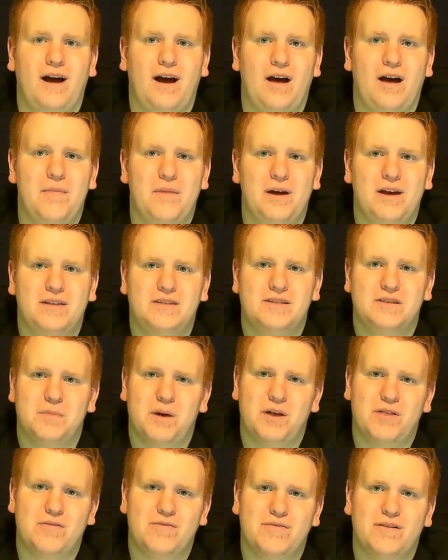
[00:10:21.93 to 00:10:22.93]
I made some
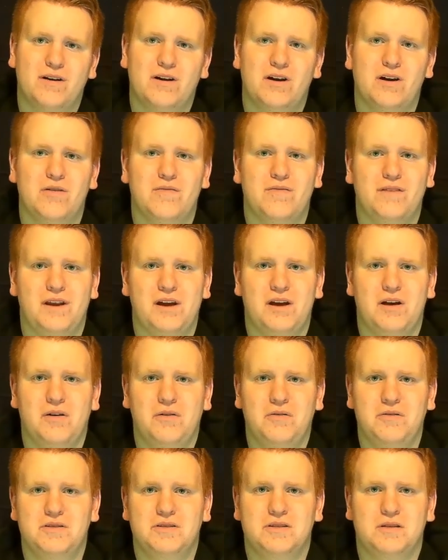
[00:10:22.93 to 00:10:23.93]
other Funko
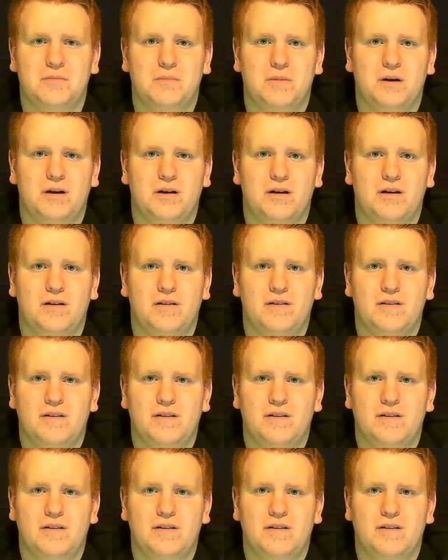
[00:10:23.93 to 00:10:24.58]
videos, some